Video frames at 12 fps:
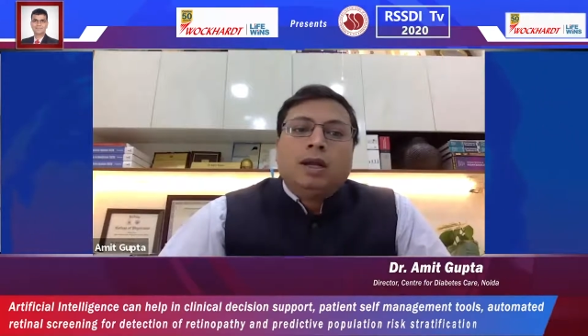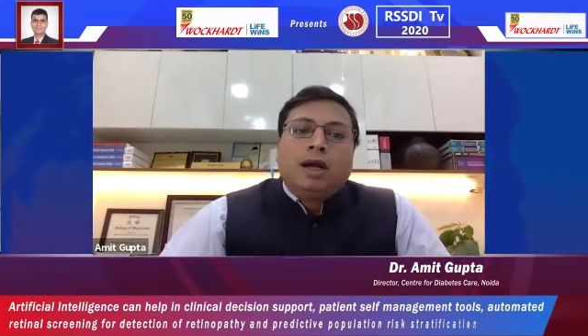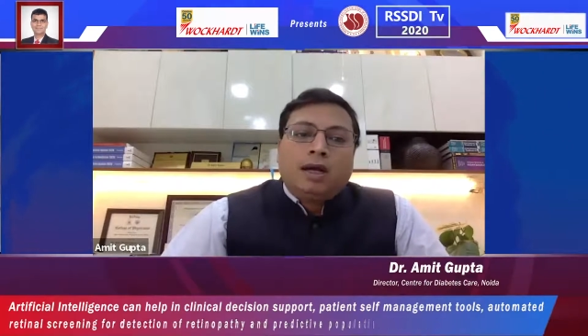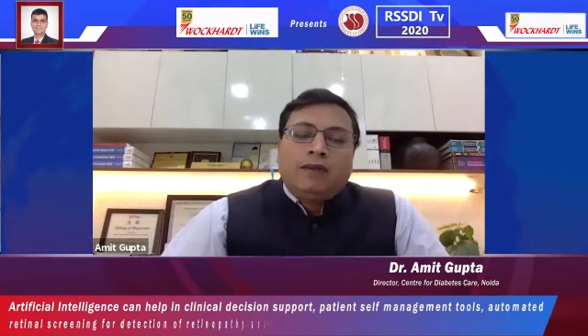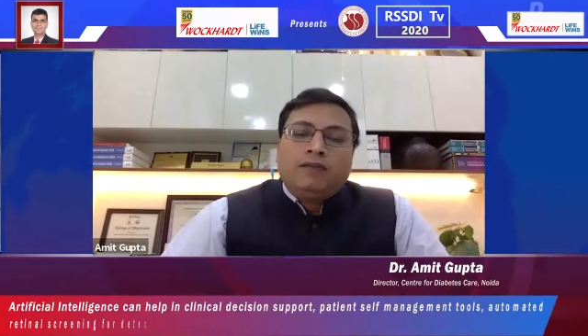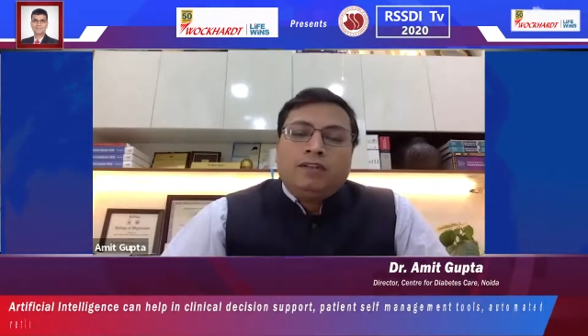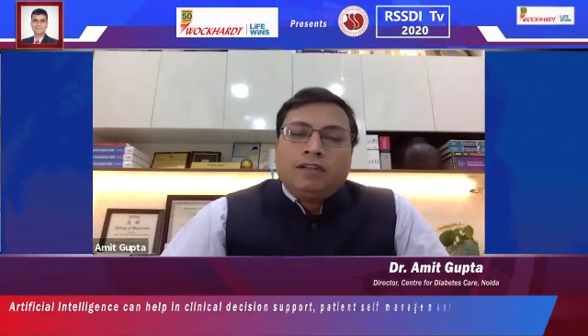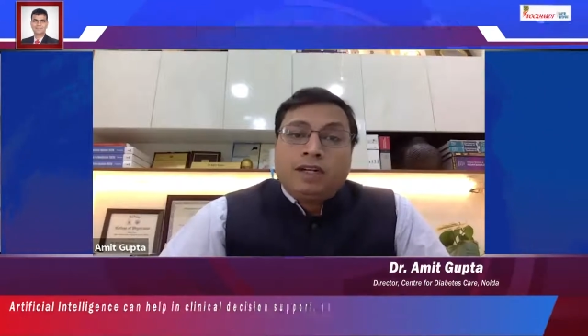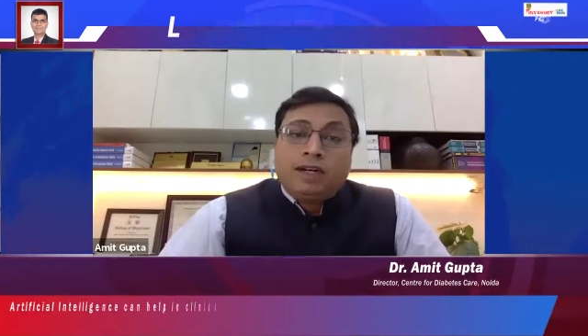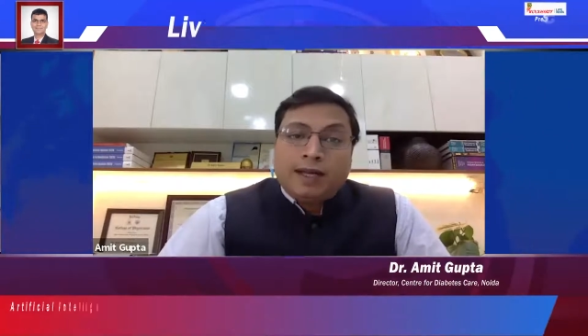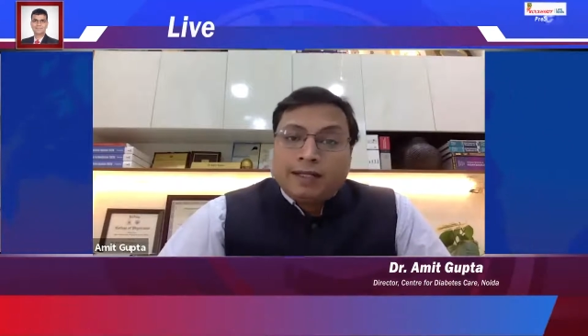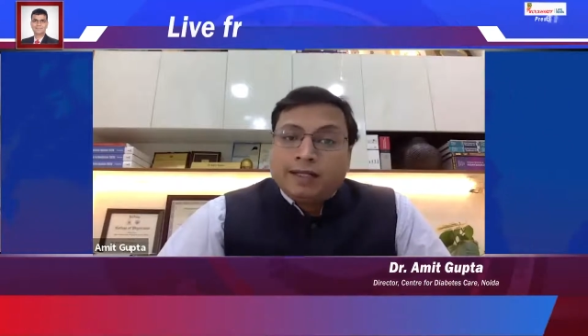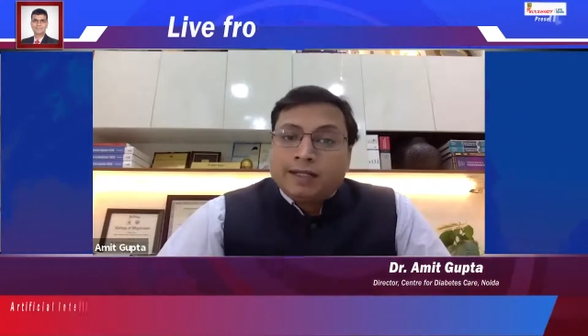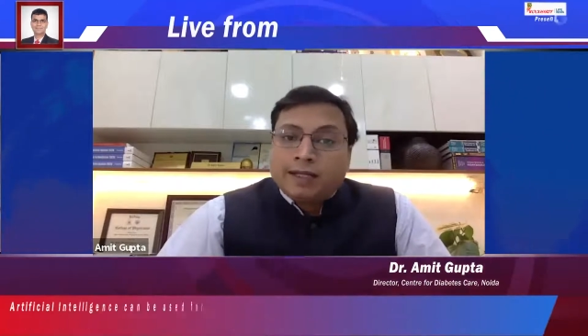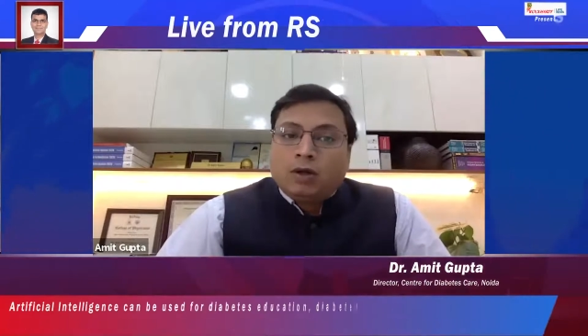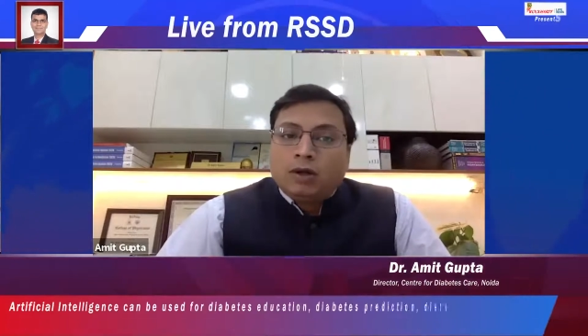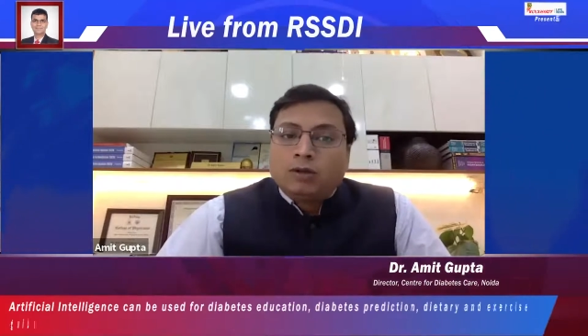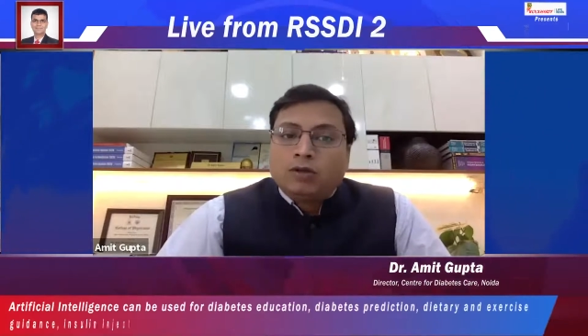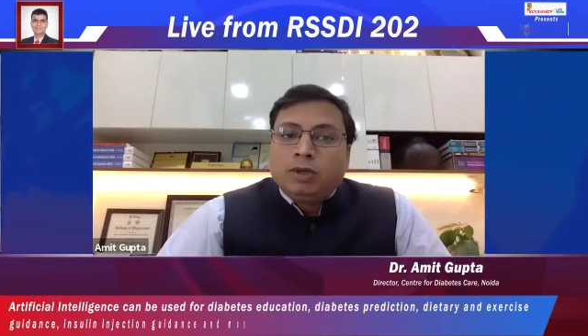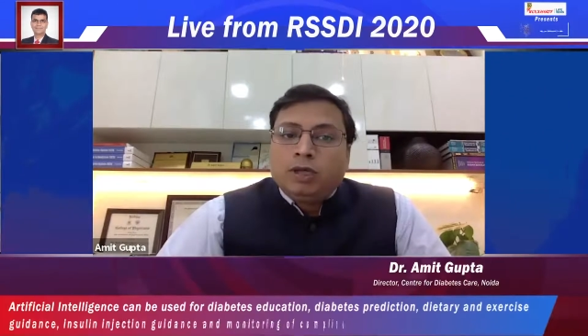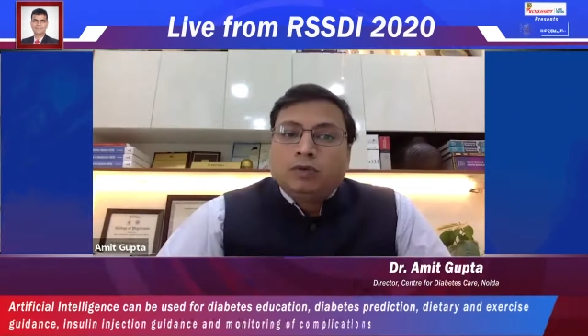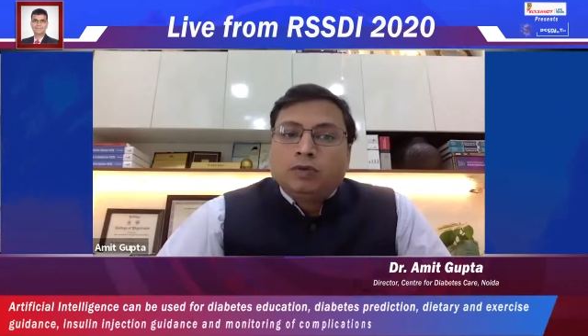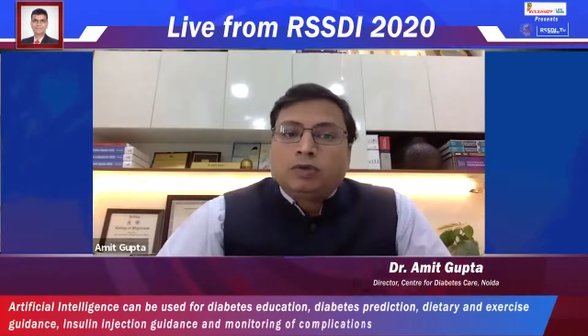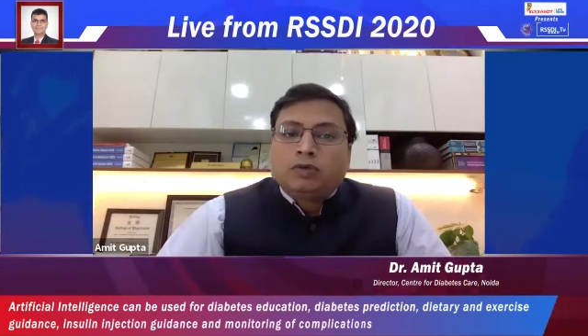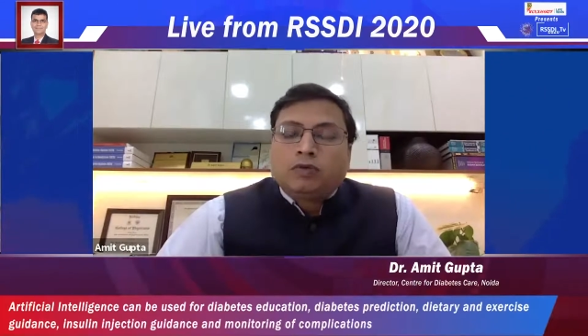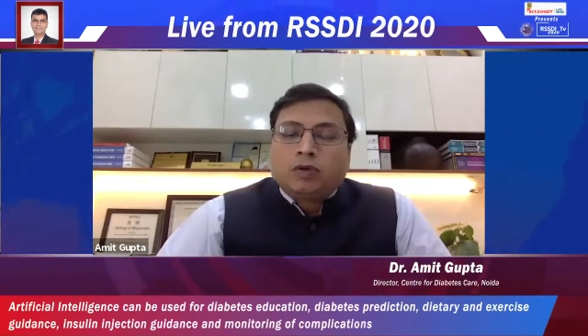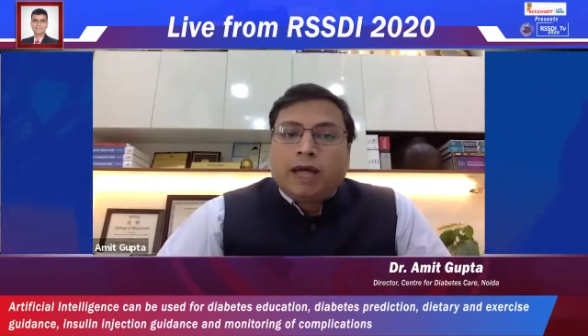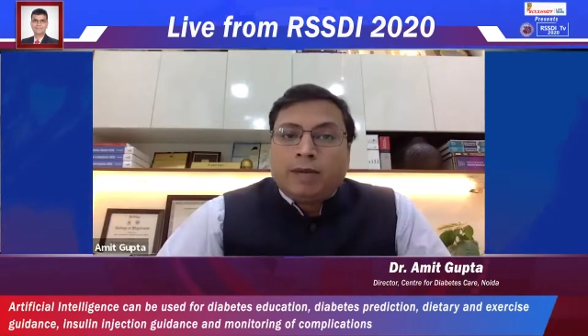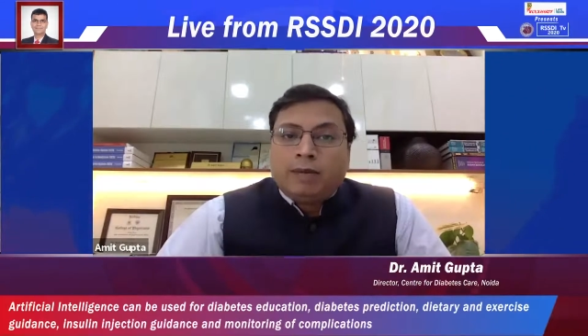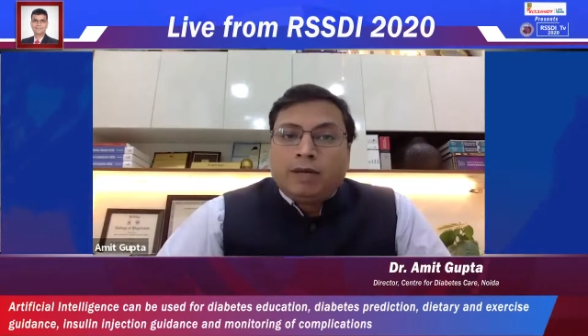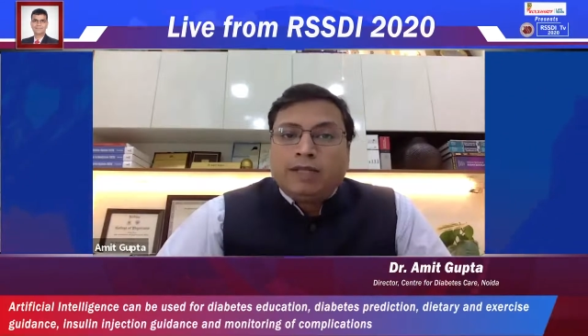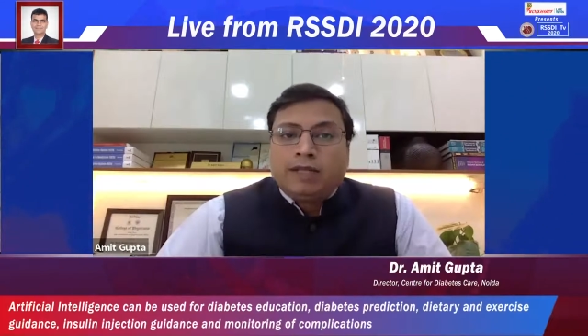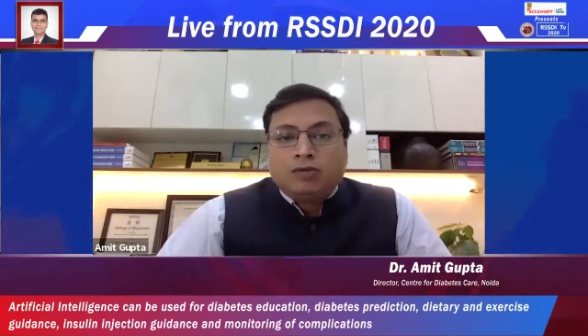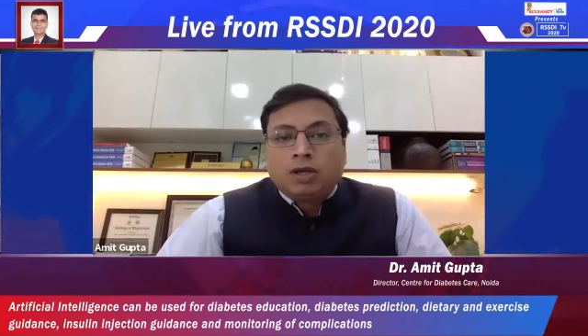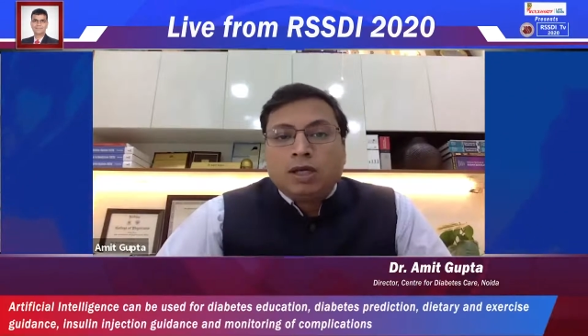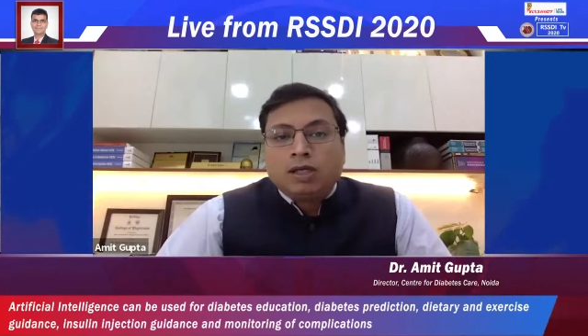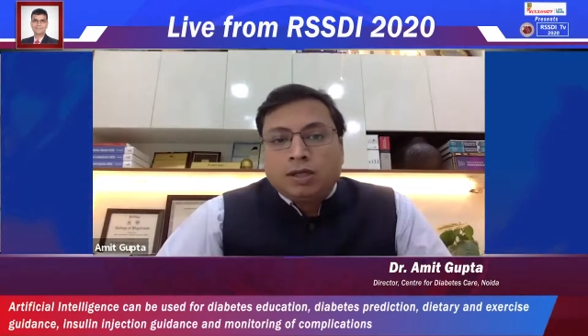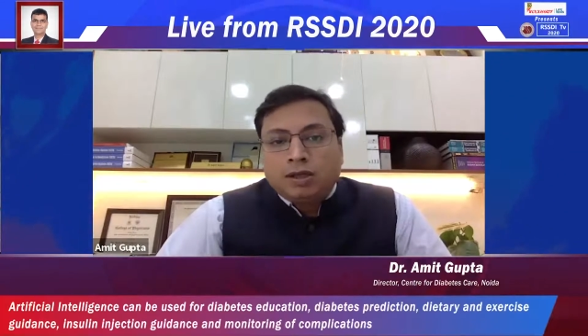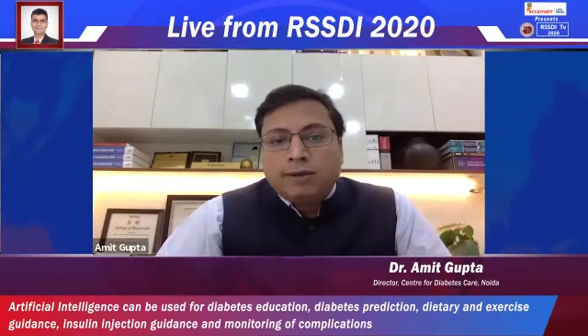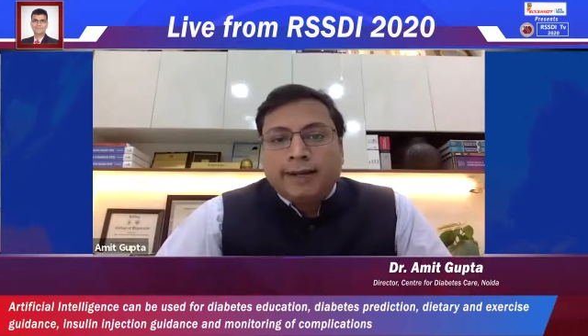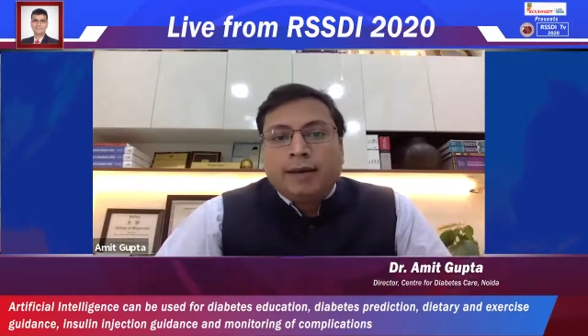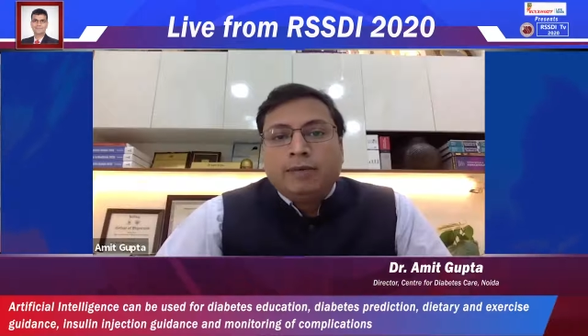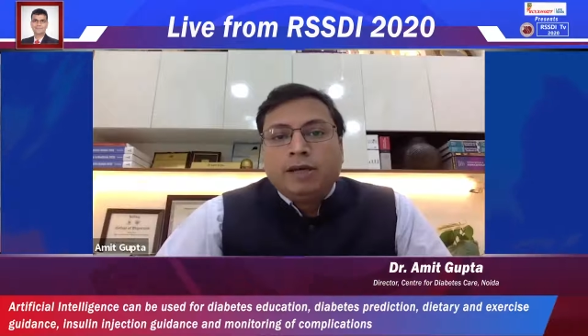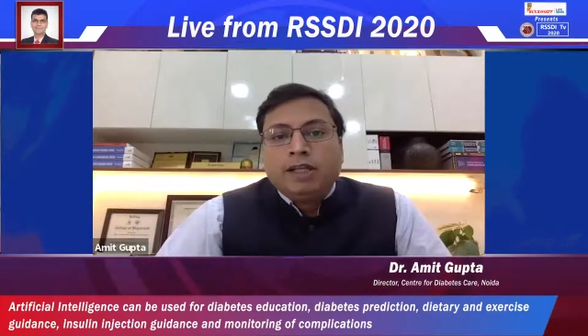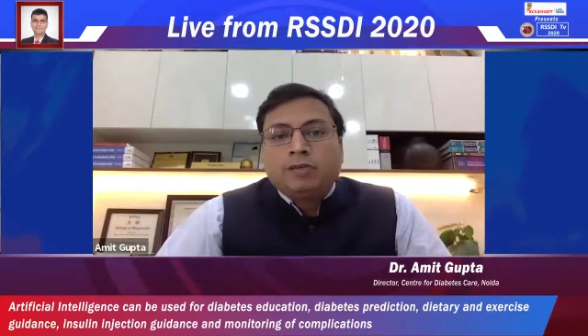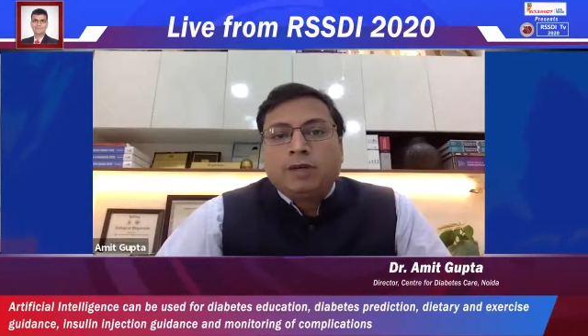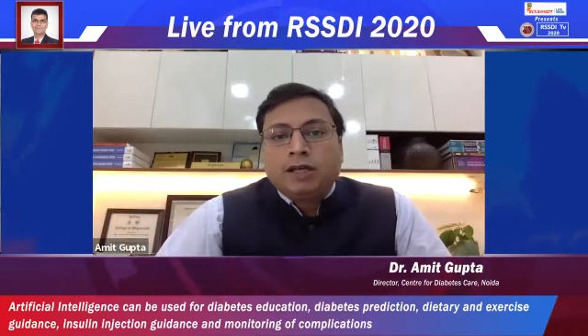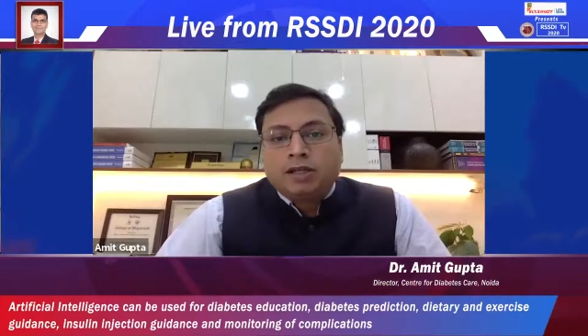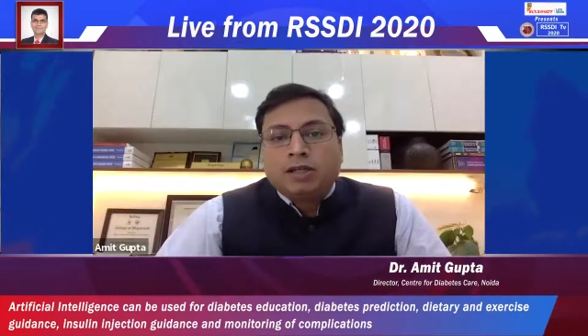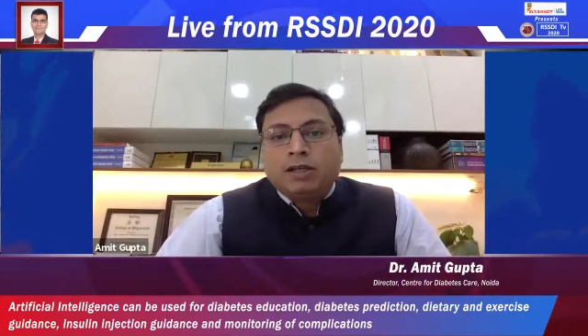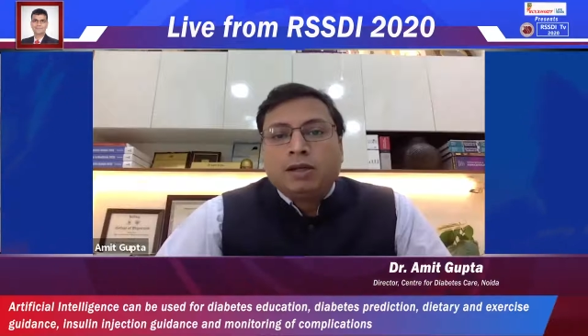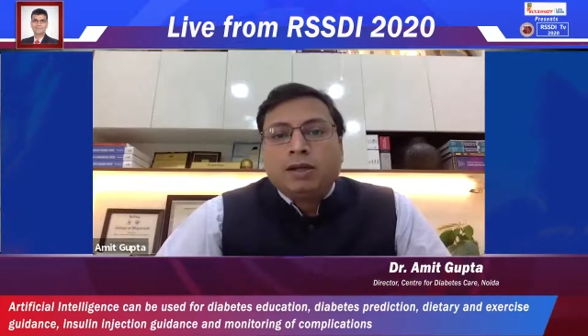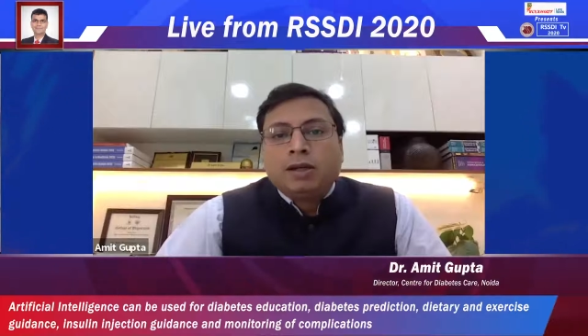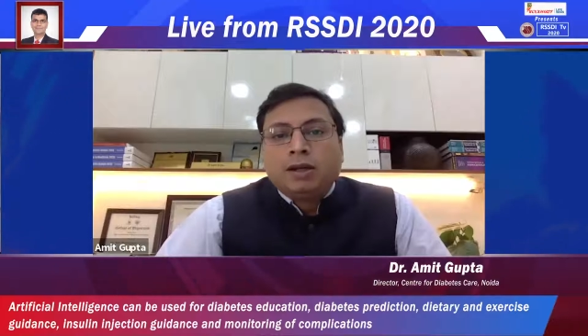Artificial intelligence can also be used for diabetes education, diabetes prediction,